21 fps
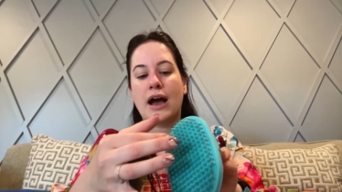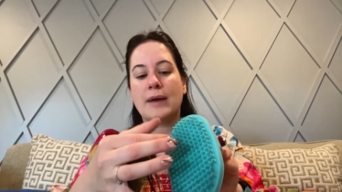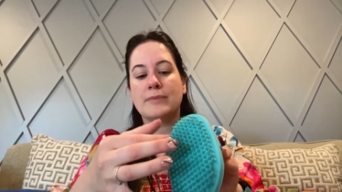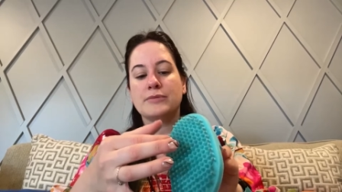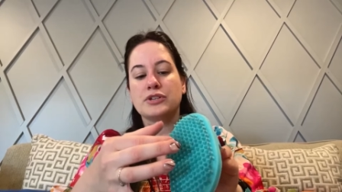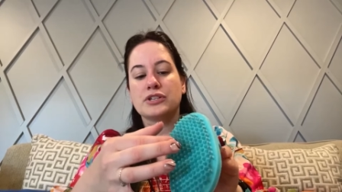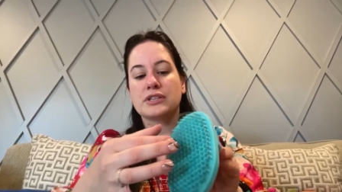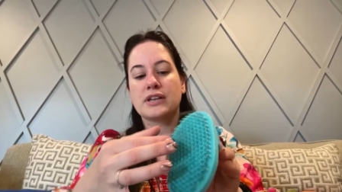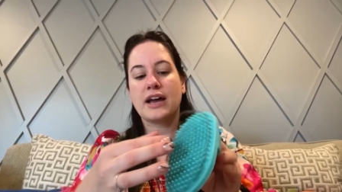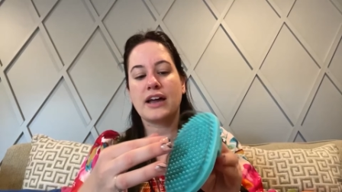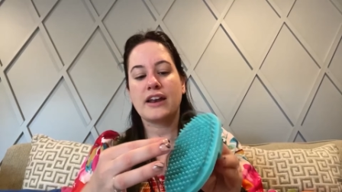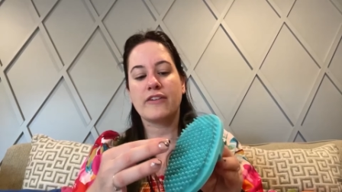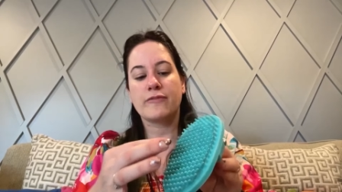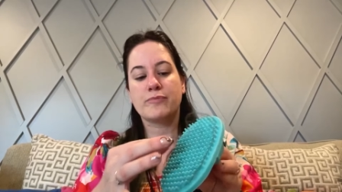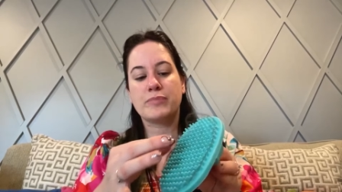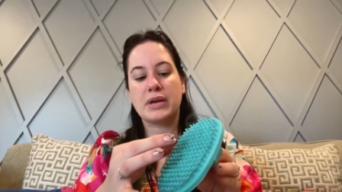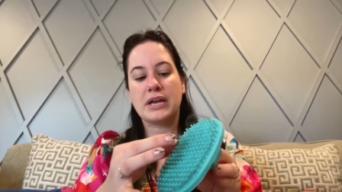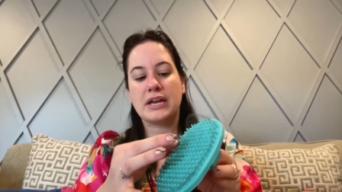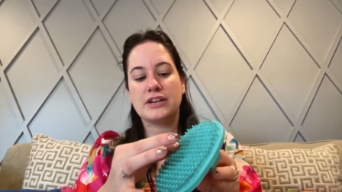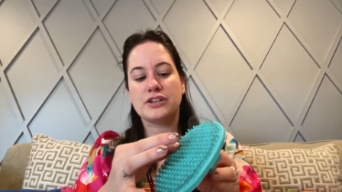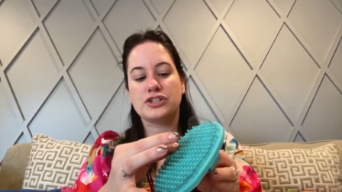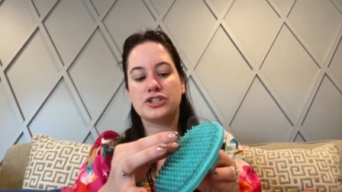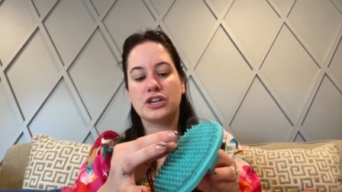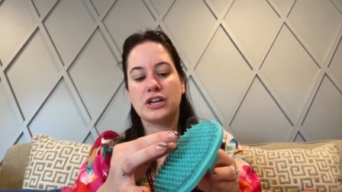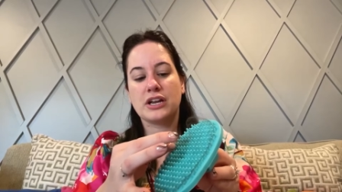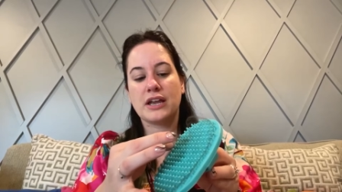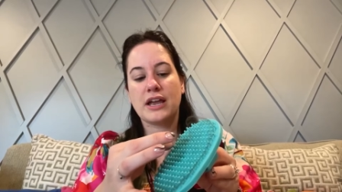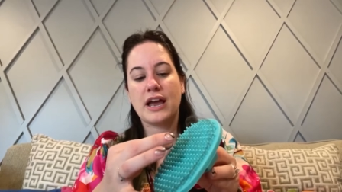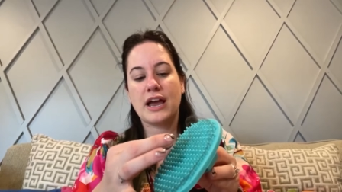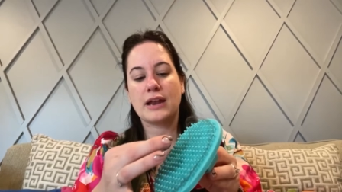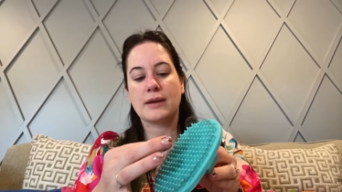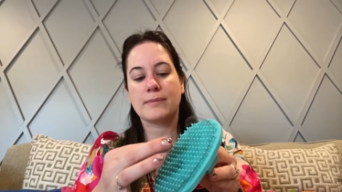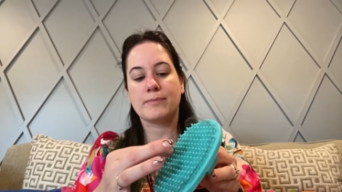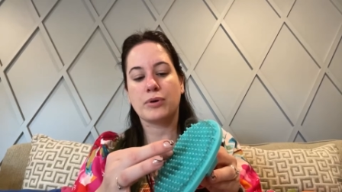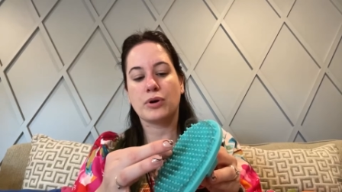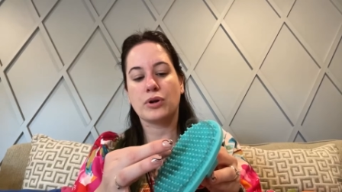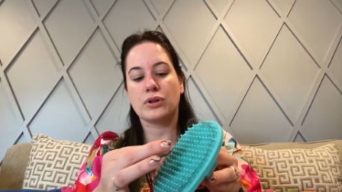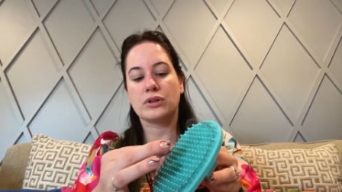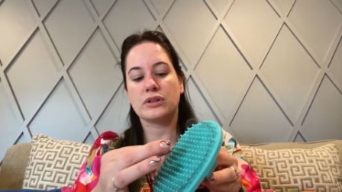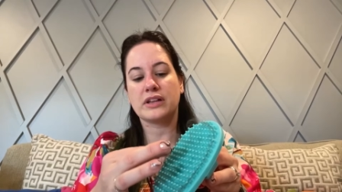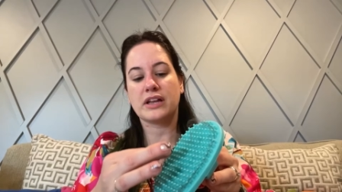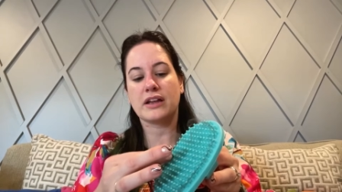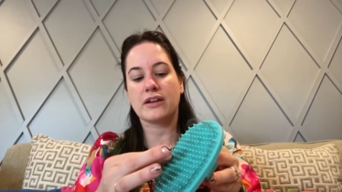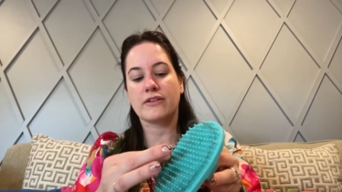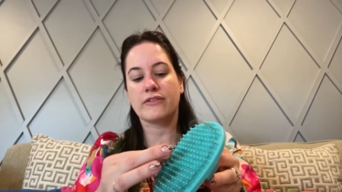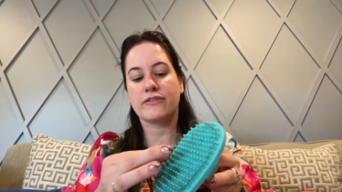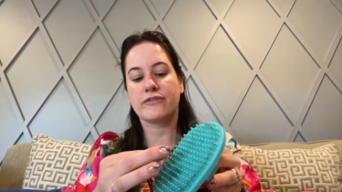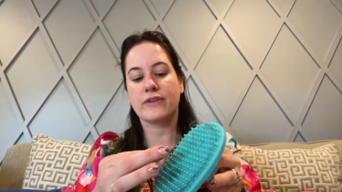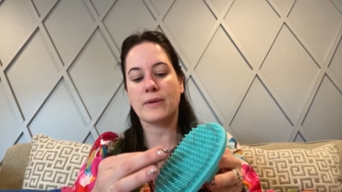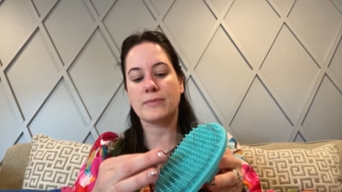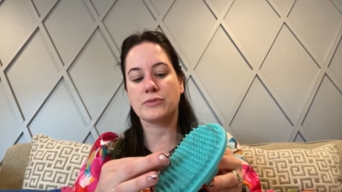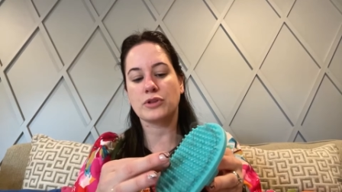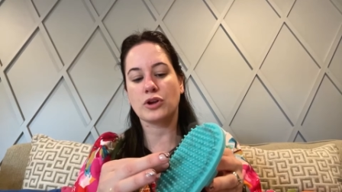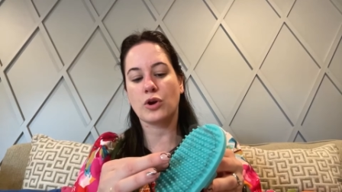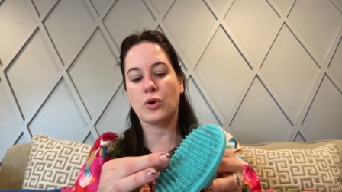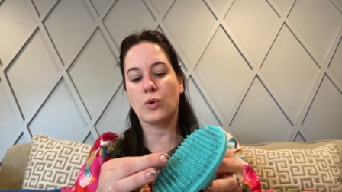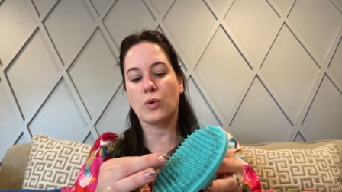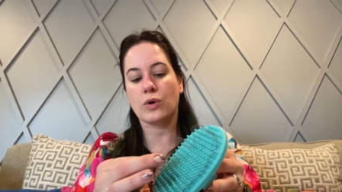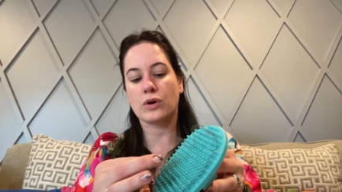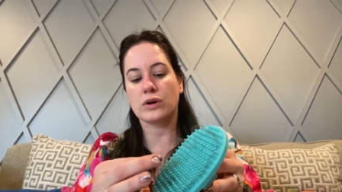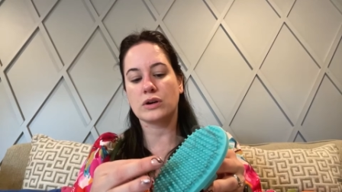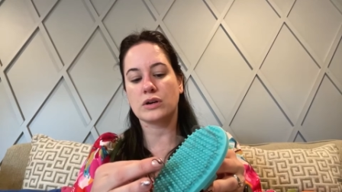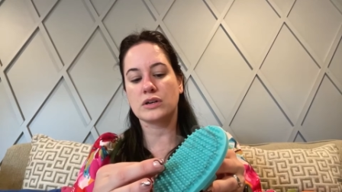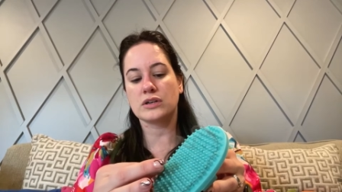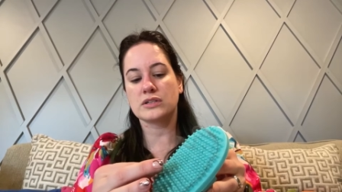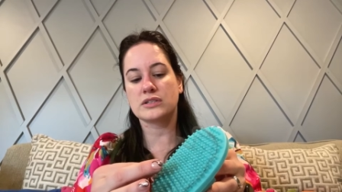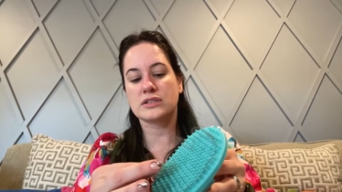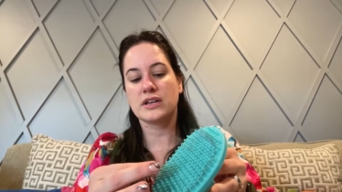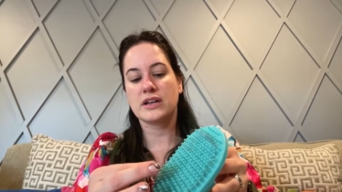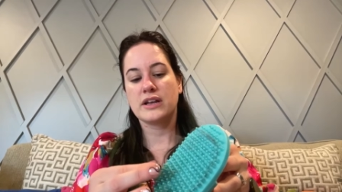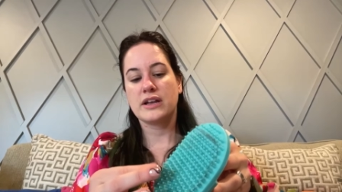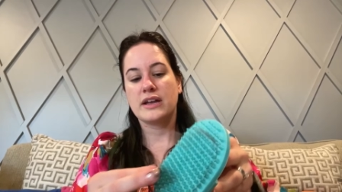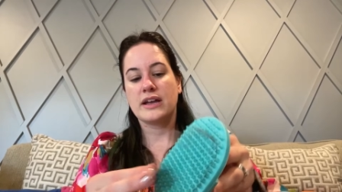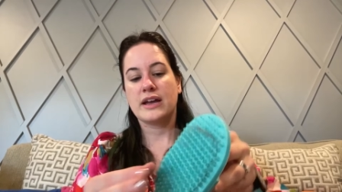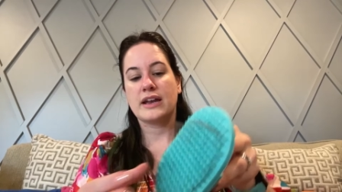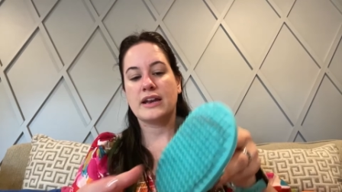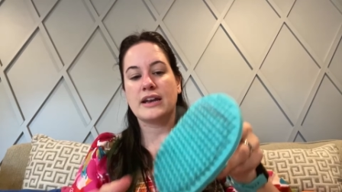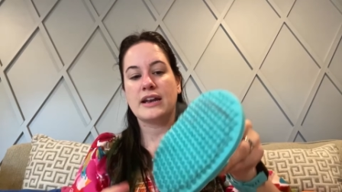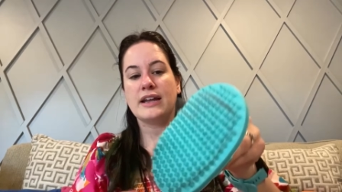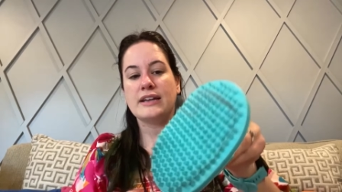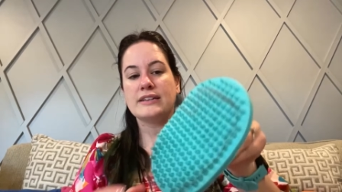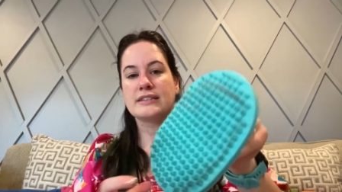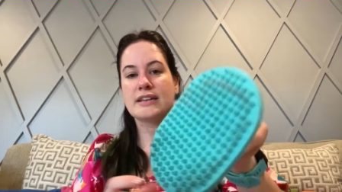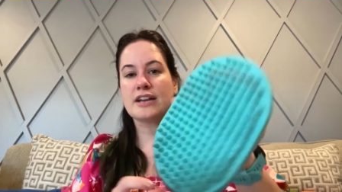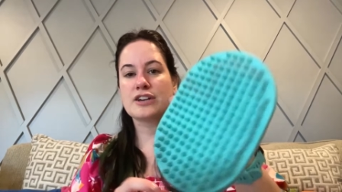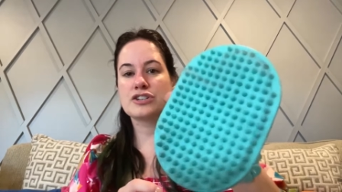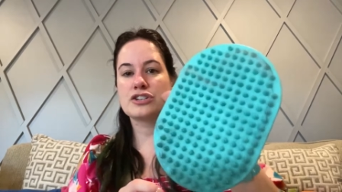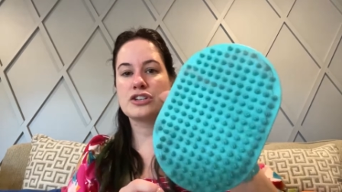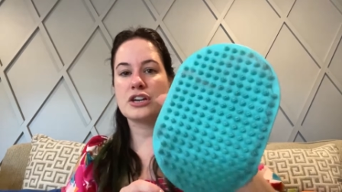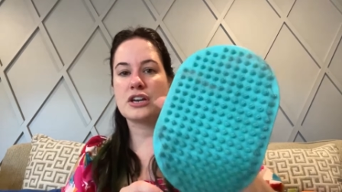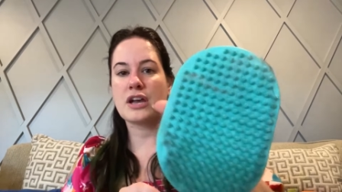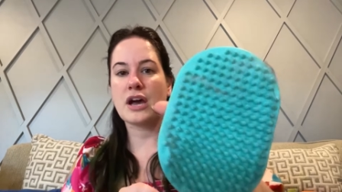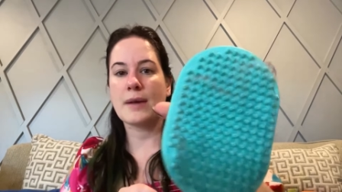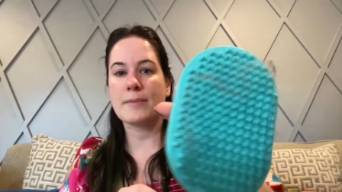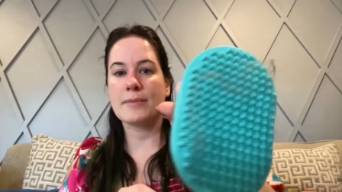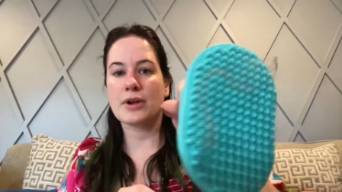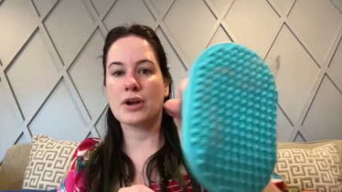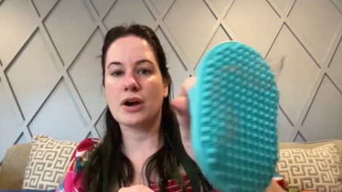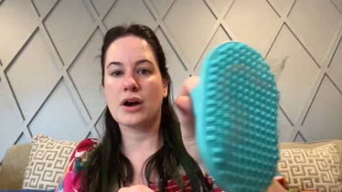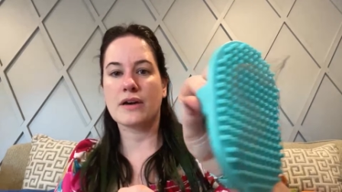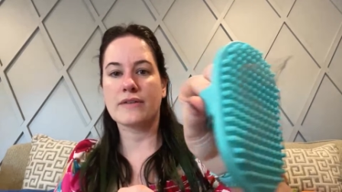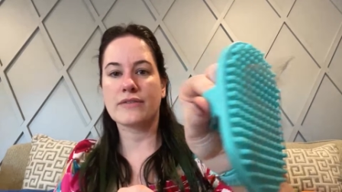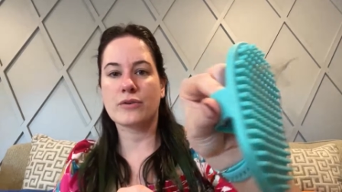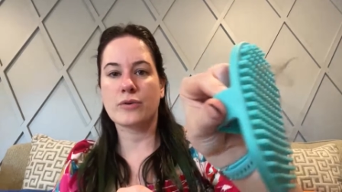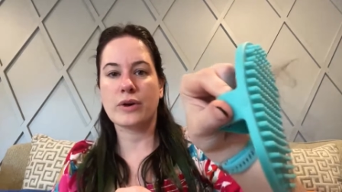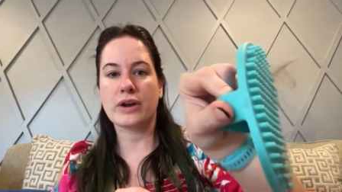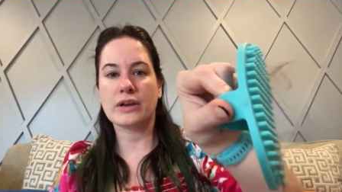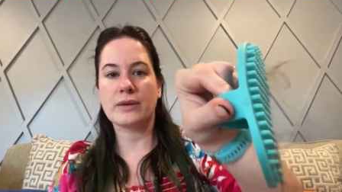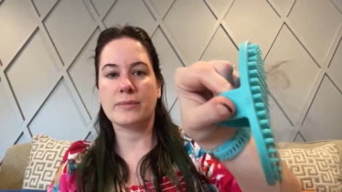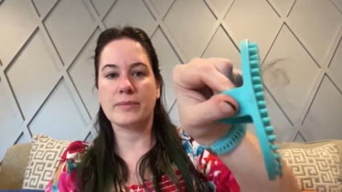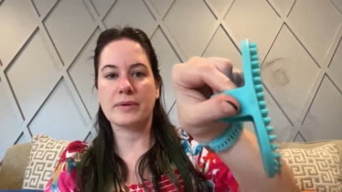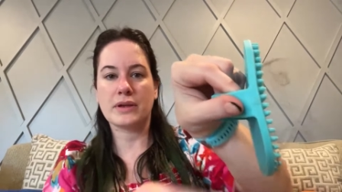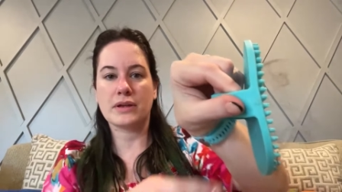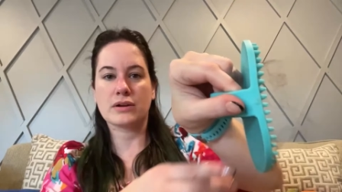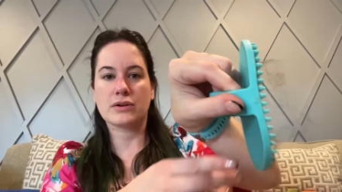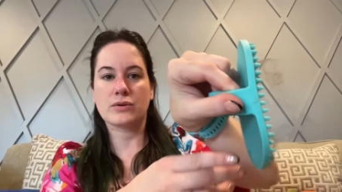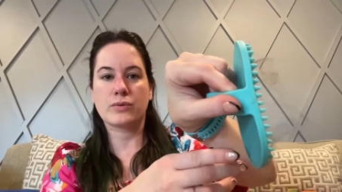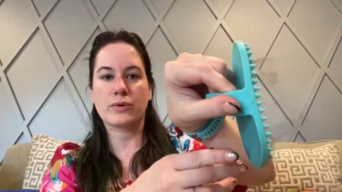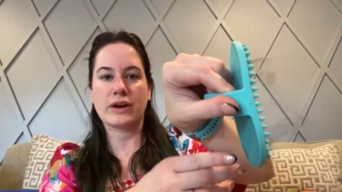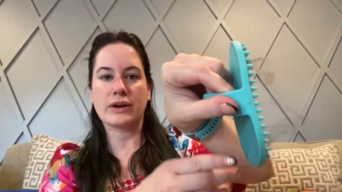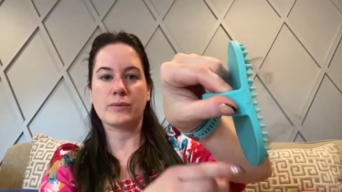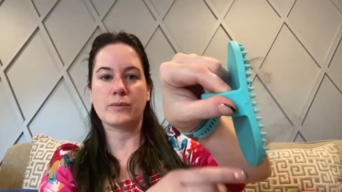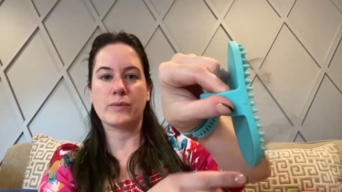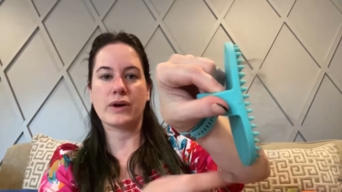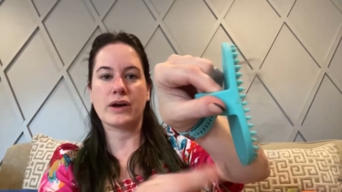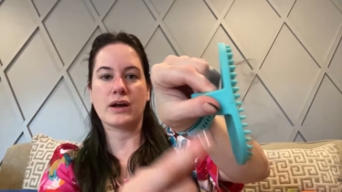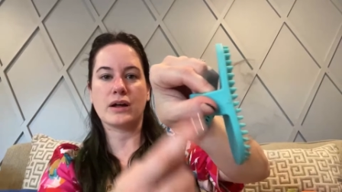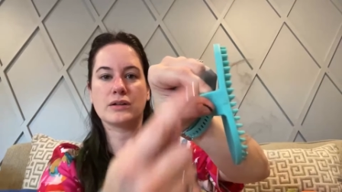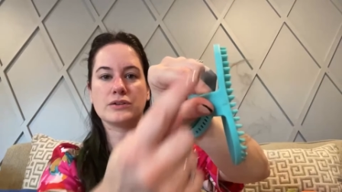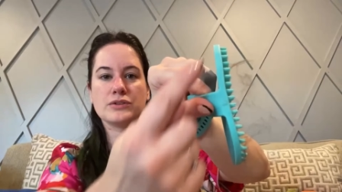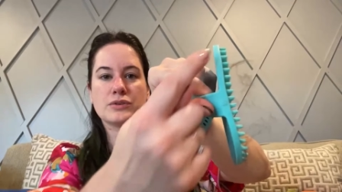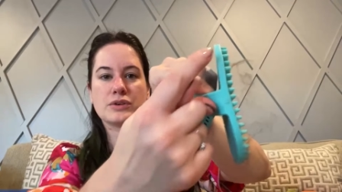I'm just kind of pinching and pulling from the corners, and it is actually coming off quite a bit, quite well.